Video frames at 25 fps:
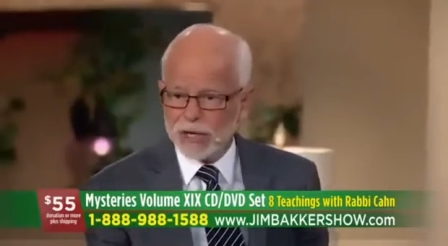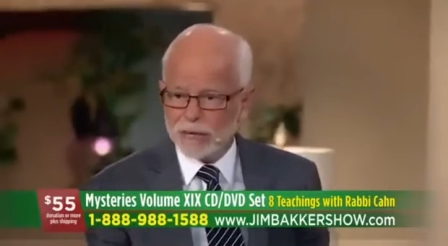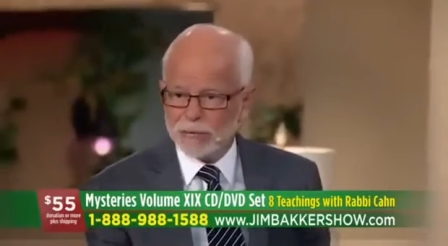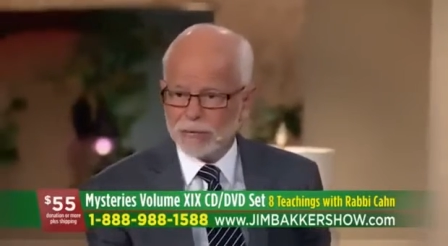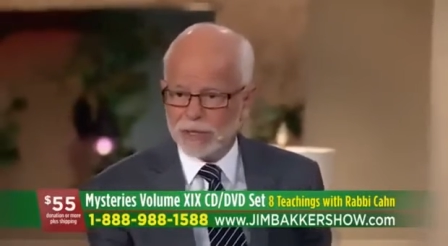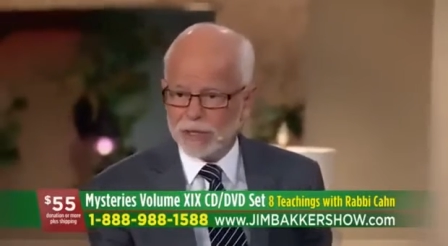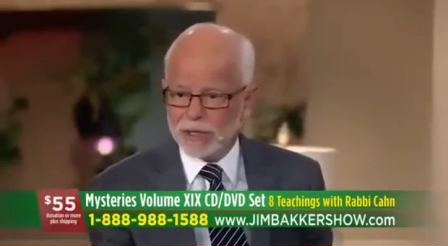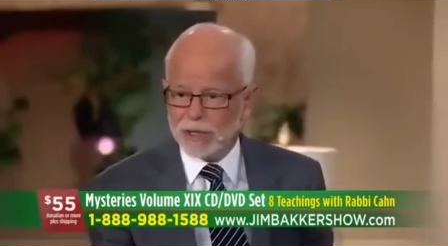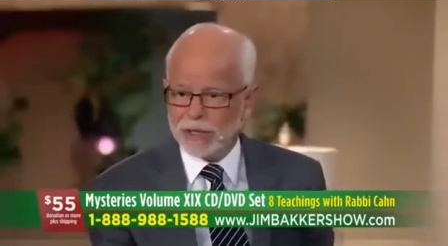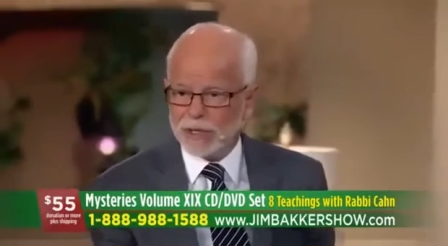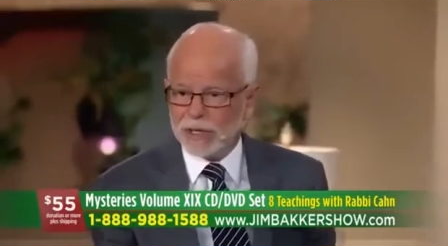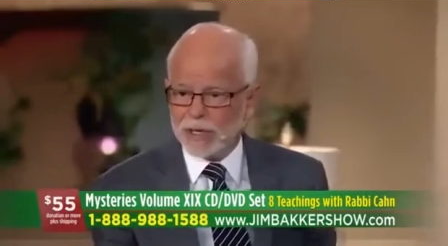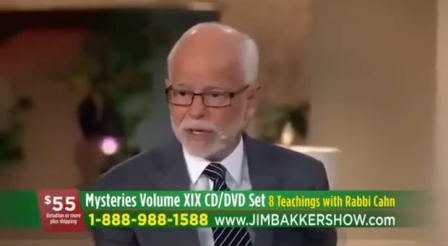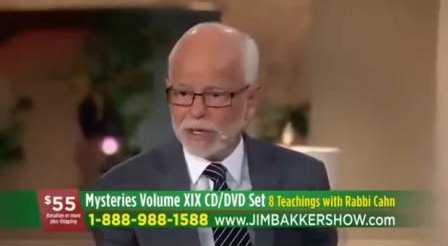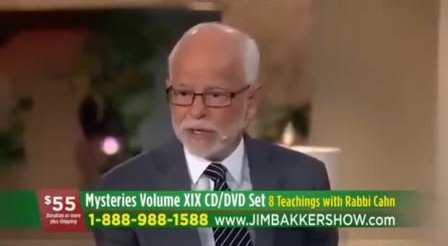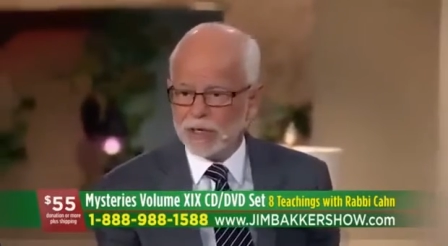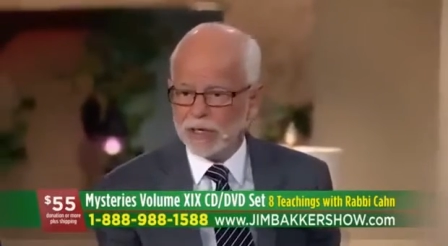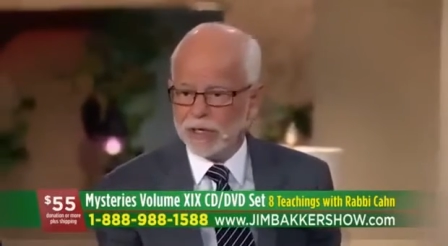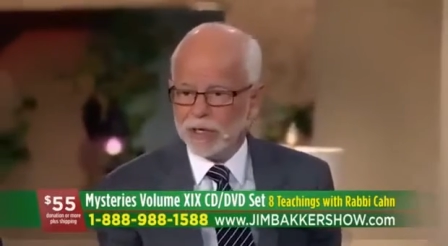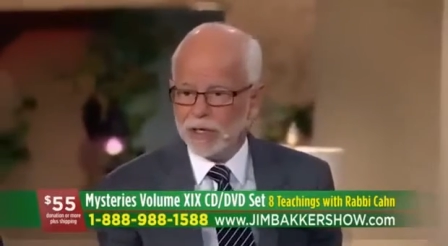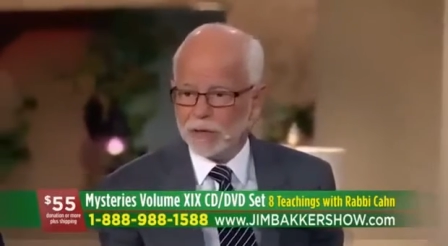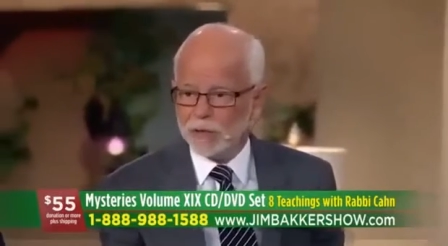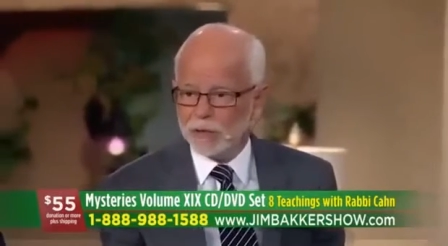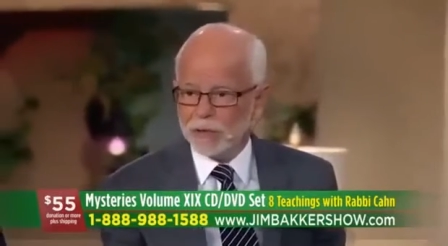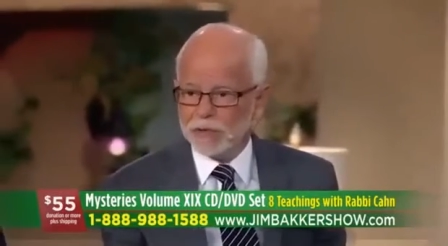America
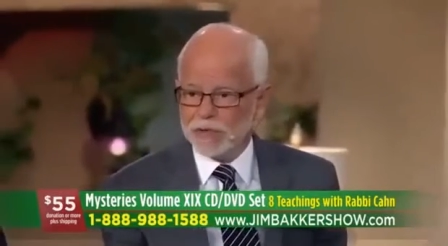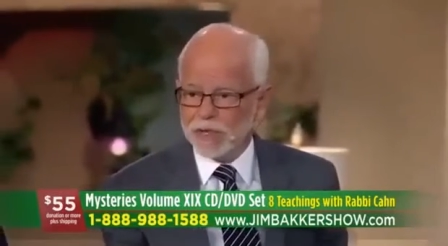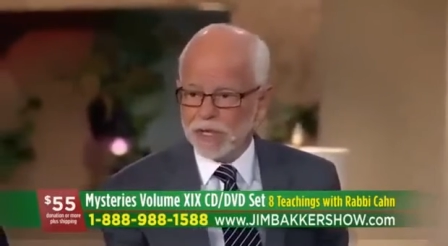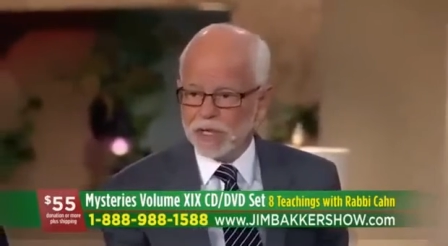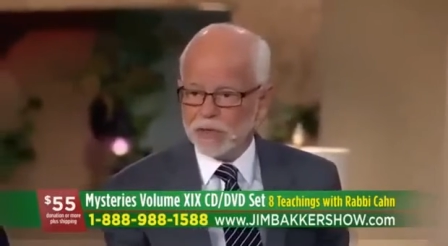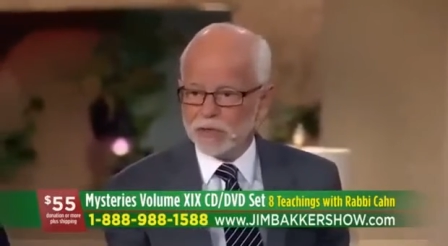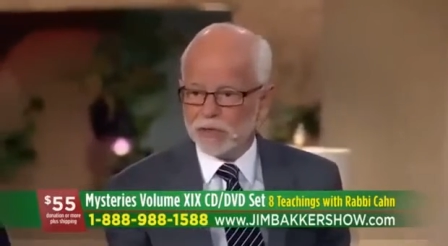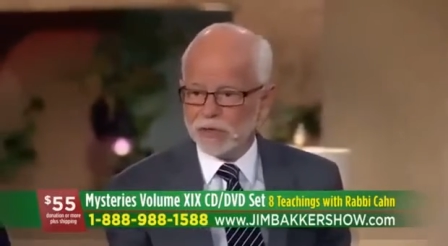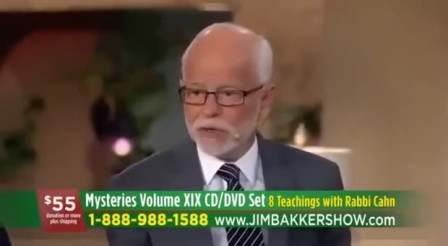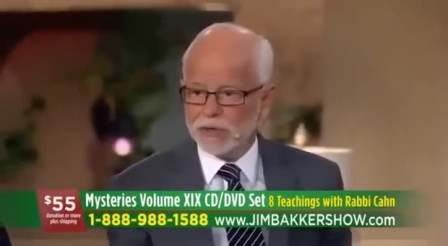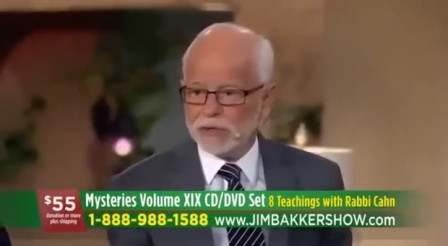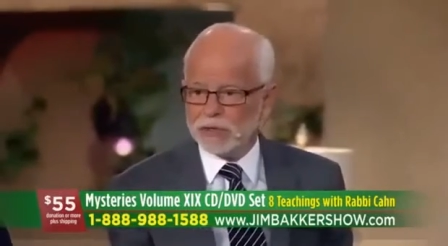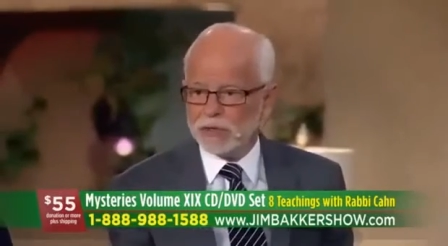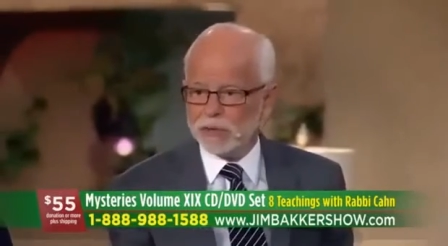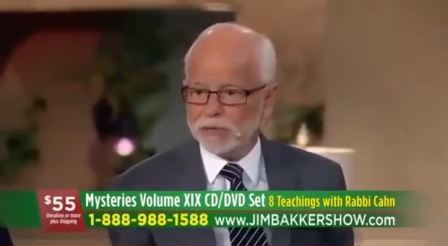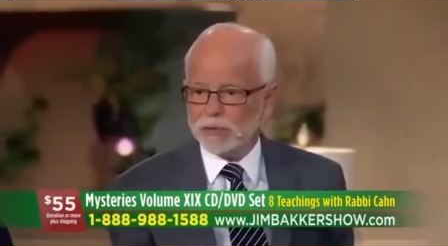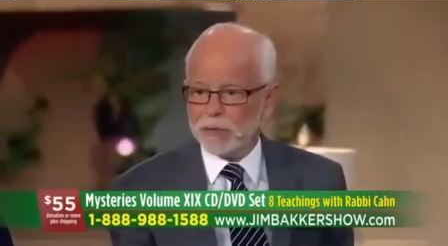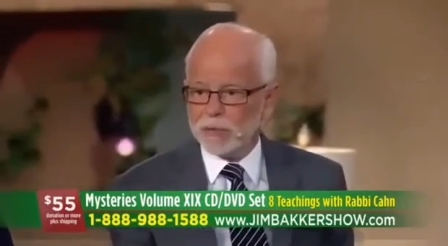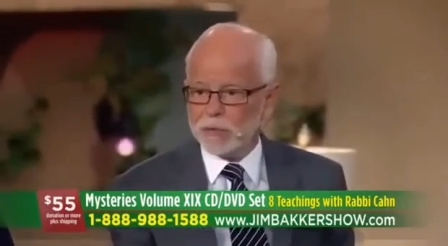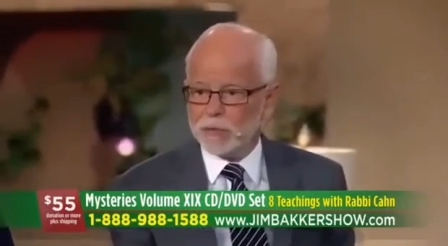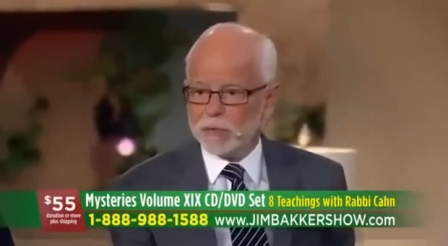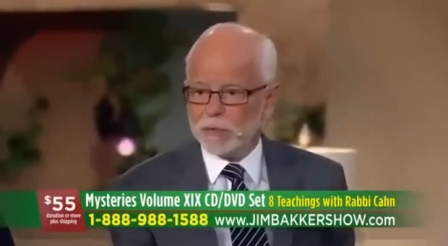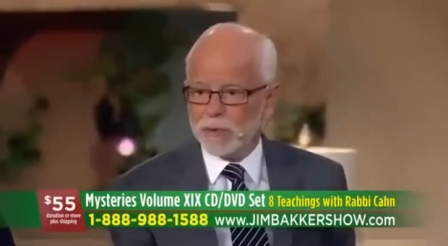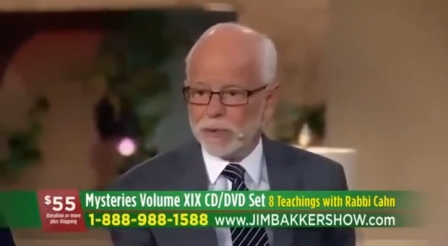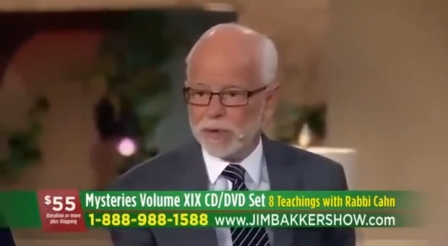when they thought they
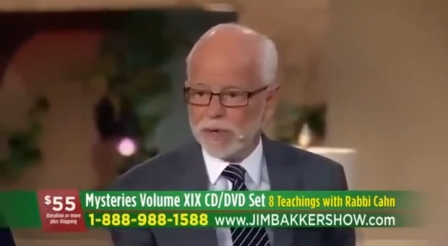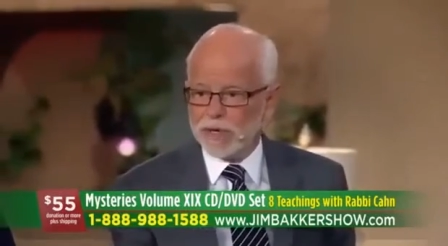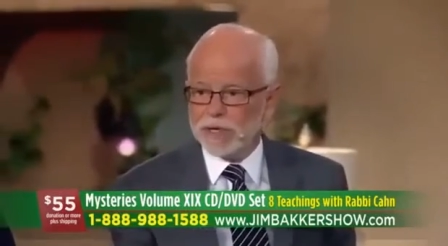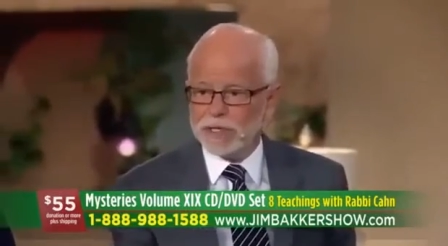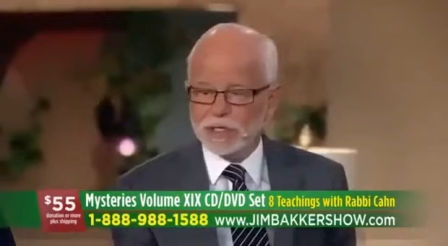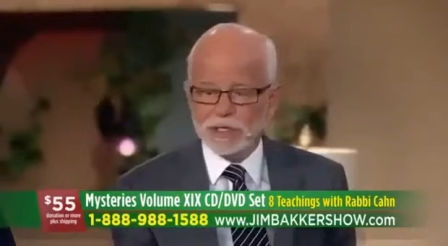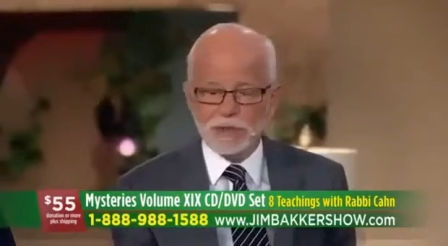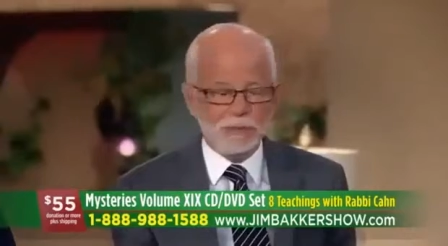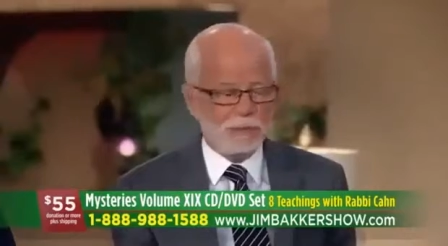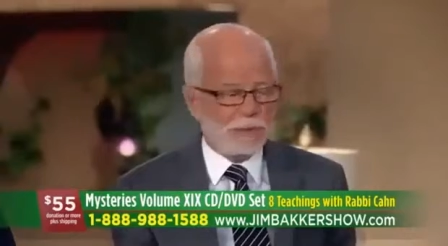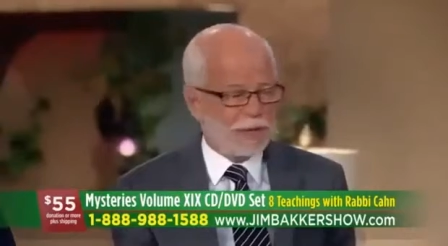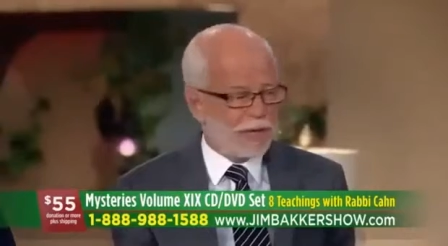were praying a